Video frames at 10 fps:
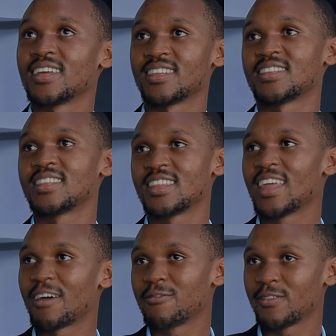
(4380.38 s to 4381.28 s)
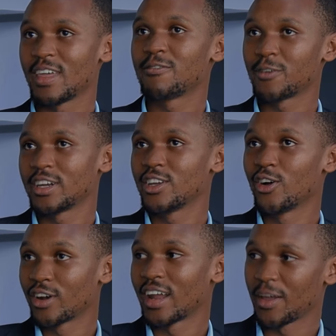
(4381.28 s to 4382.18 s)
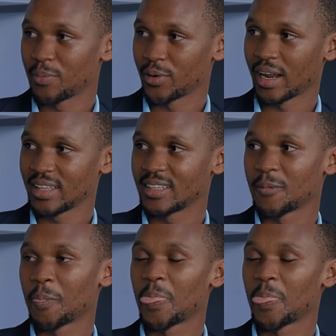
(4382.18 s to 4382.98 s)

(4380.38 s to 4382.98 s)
they have they have already gone hypo, right?